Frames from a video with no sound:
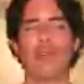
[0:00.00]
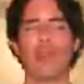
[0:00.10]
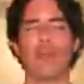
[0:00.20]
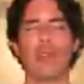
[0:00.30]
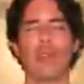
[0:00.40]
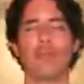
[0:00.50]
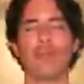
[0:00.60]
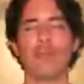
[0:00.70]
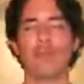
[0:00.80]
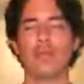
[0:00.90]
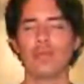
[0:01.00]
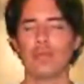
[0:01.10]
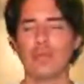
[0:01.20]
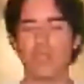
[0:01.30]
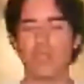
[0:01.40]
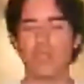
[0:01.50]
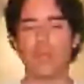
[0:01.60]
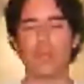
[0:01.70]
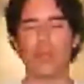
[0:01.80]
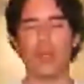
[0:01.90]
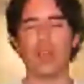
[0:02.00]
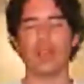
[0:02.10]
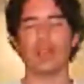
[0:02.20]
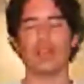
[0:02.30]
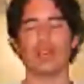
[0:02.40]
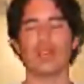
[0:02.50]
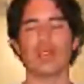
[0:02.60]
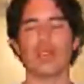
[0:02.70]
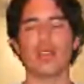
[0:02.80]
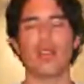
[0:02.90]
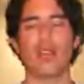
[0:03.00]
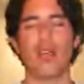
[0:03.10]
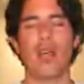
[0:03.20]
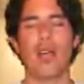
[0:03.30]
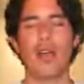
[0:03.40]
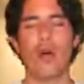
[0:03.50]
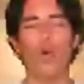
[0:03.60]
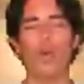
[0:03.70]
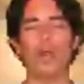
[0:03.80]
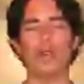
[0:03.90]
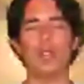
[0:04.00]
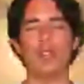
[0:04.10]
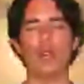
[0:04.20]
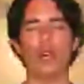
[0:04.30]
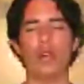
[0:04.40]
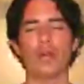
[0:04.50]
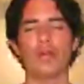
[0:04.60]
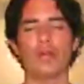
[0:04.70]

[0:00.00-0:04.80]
With my deep breathings, I open the door.